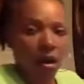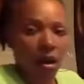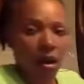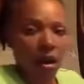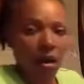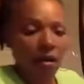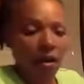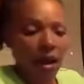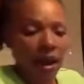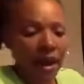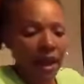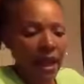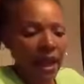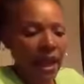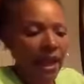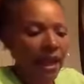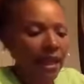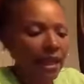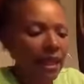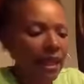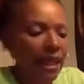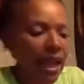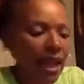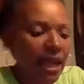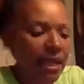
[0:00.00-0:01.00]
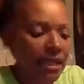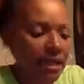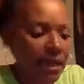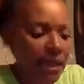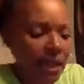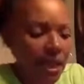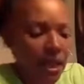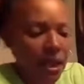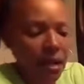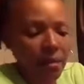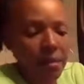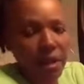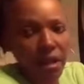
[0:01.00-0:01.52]
All right, Haley, how's it
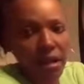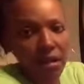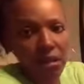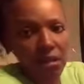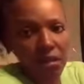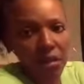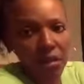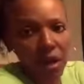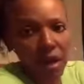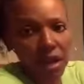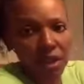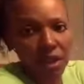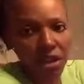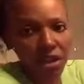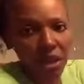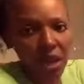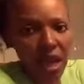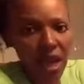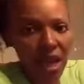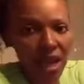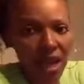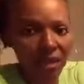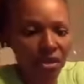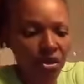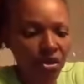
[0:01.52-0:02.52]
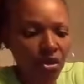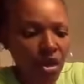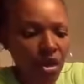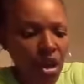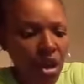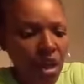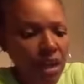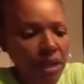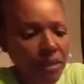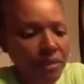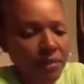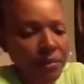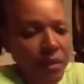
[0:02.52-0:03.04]
coming? You got your lines
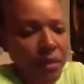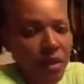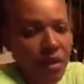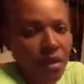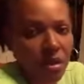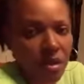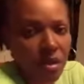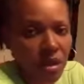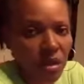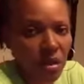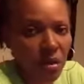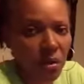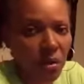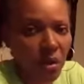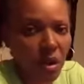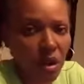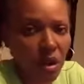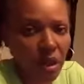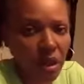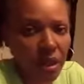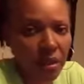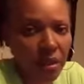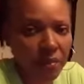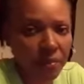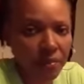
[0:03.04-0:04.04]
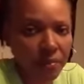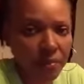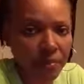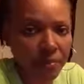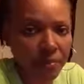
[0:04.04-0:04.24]
drawn or you still working?